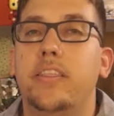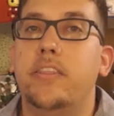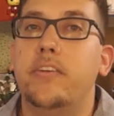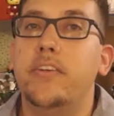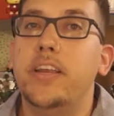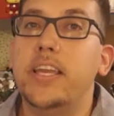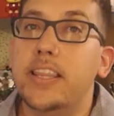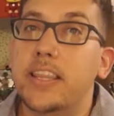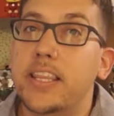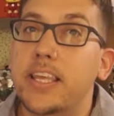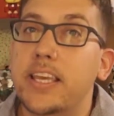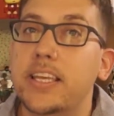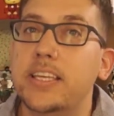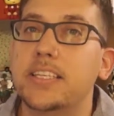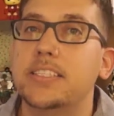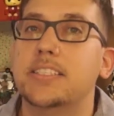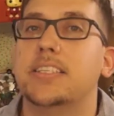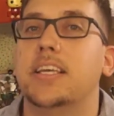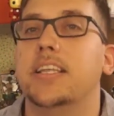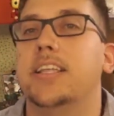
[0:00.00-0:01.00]
three
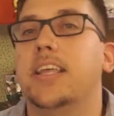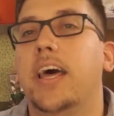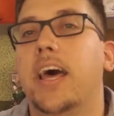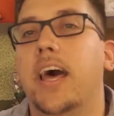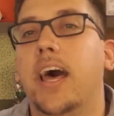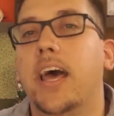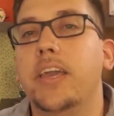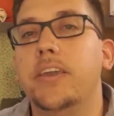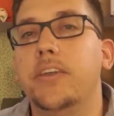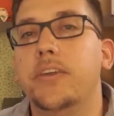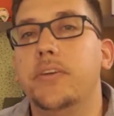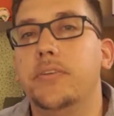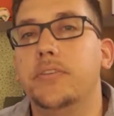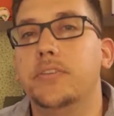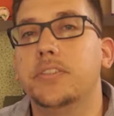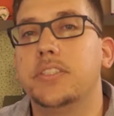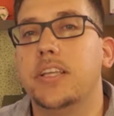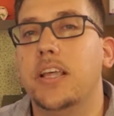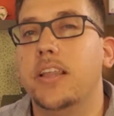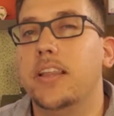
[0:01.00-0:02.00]
things that I
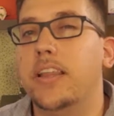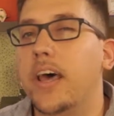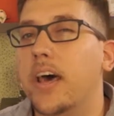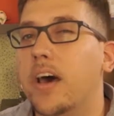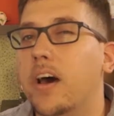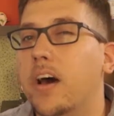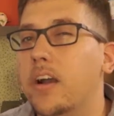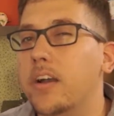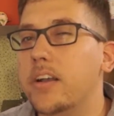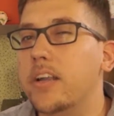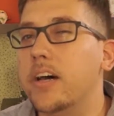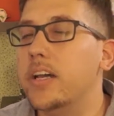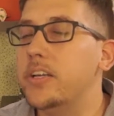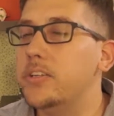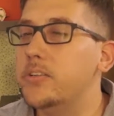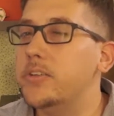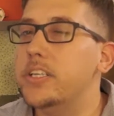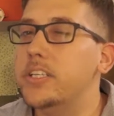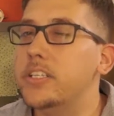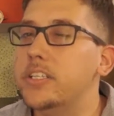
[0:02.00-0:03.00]
use that are
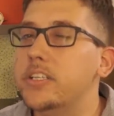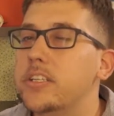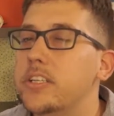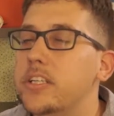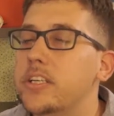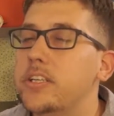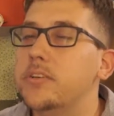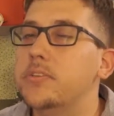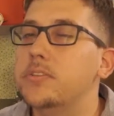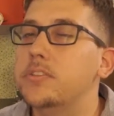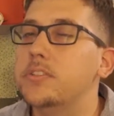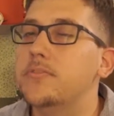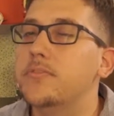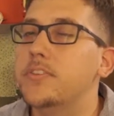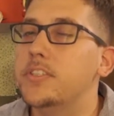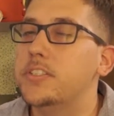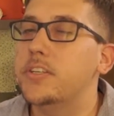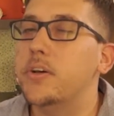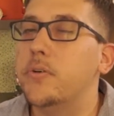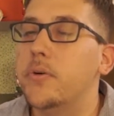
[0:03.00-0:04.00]
not traditionally used
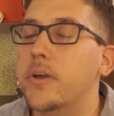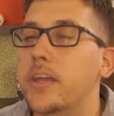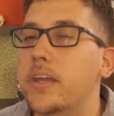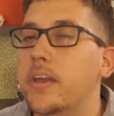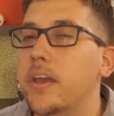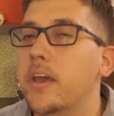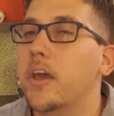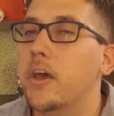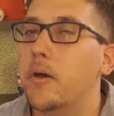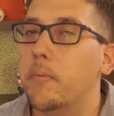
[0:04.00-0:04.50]
for sewing,